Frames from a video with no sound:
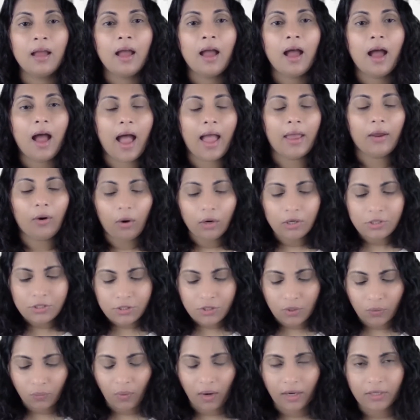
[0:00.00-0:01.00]
I
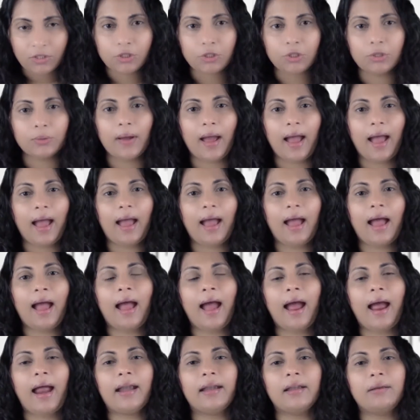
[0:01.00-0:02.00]
also want to
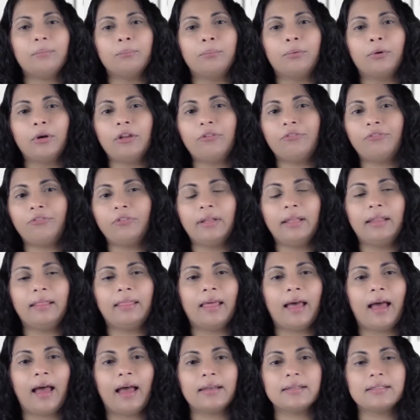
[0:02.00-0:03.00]
add briefly
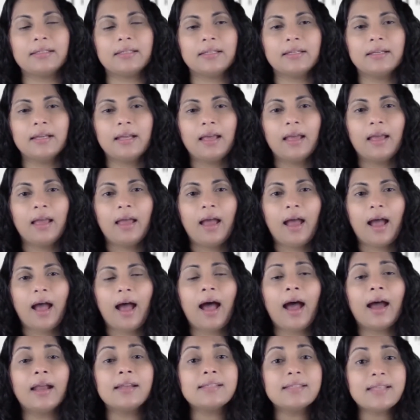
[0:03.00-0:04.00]
that
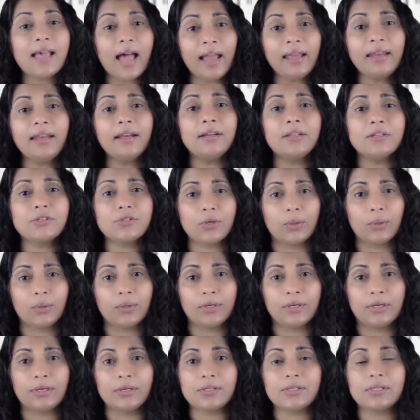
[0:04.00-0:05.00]
anxiety
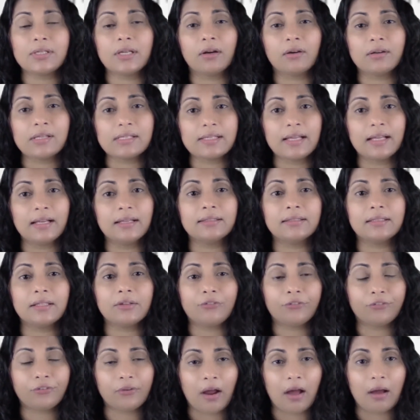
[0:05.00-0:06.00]
disorders result
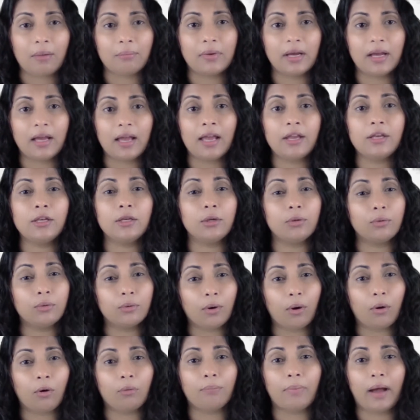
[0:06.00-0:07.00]
from a
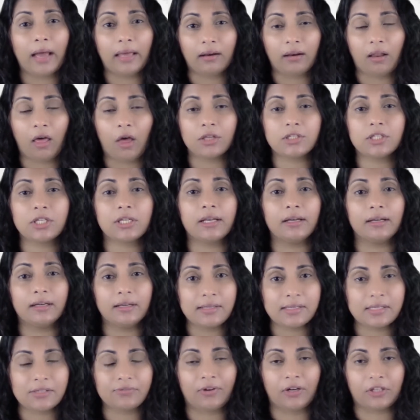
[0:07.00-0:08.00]
neurobiological
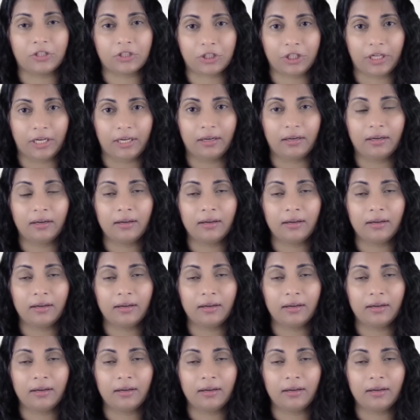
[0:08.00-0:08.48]
dysfunction.